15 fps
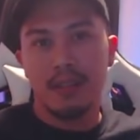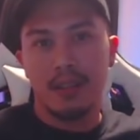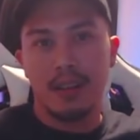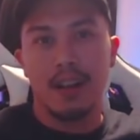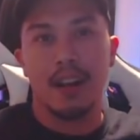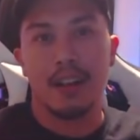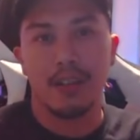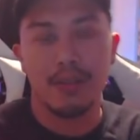
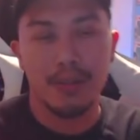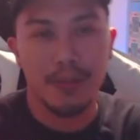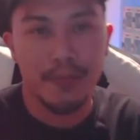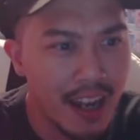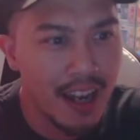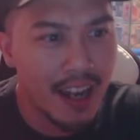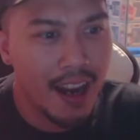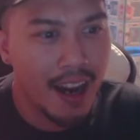All right, cool.
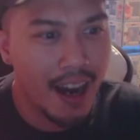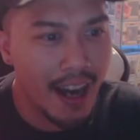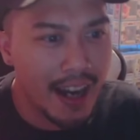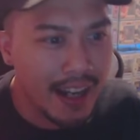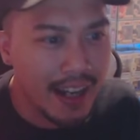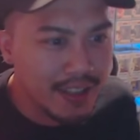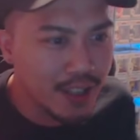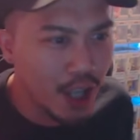All
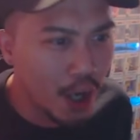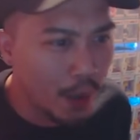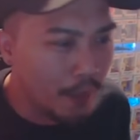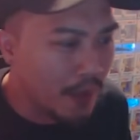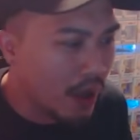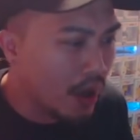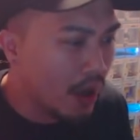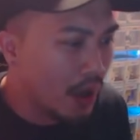right,
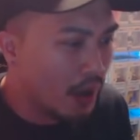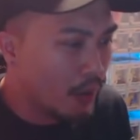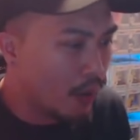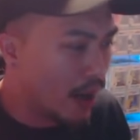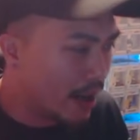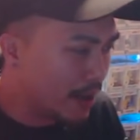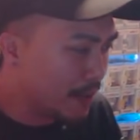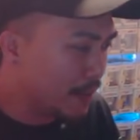so
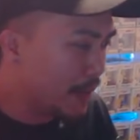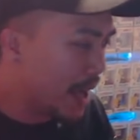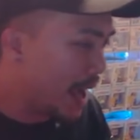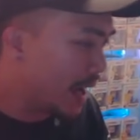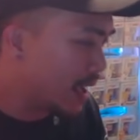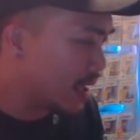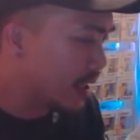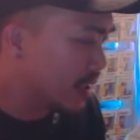welcome
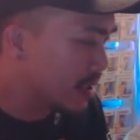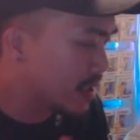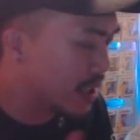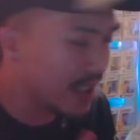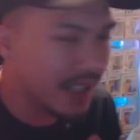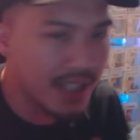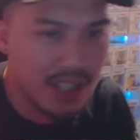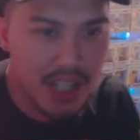back
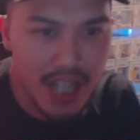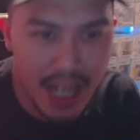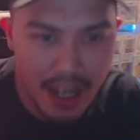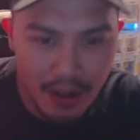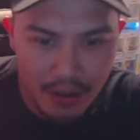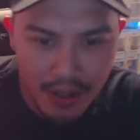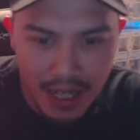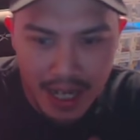to the
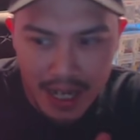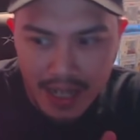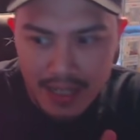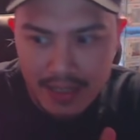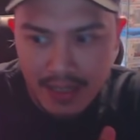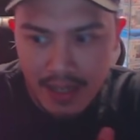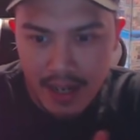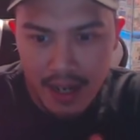channel,
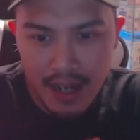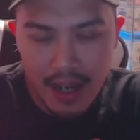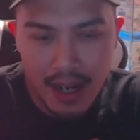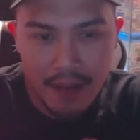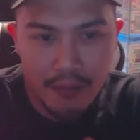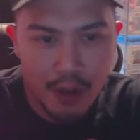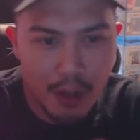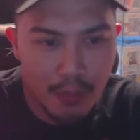guys.
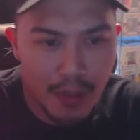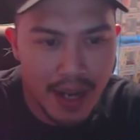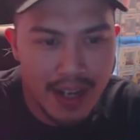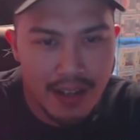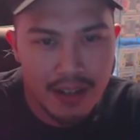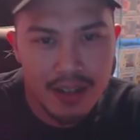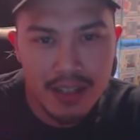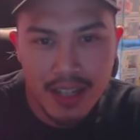If you're
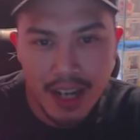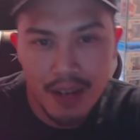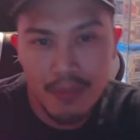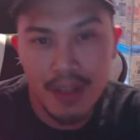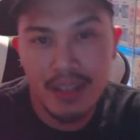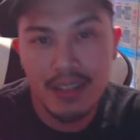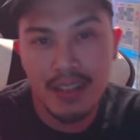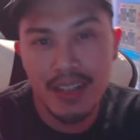brand new to the channel,
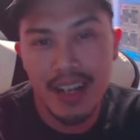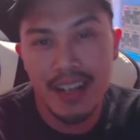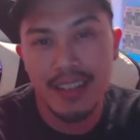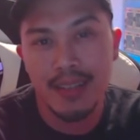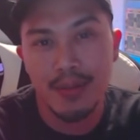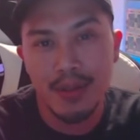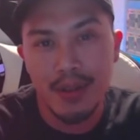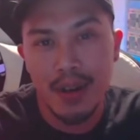make sure you
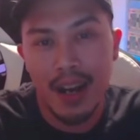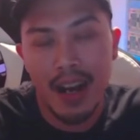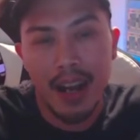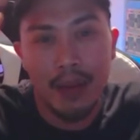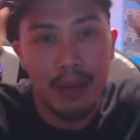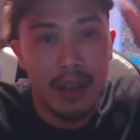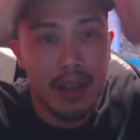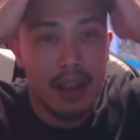guys subscribe.